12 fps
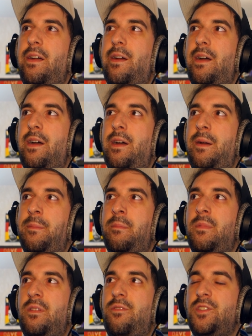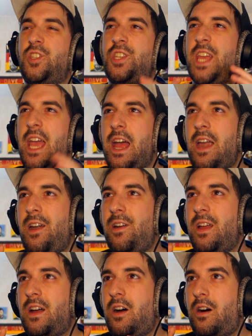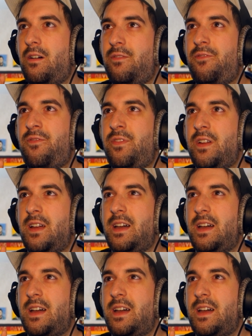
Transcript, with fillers: um, the share of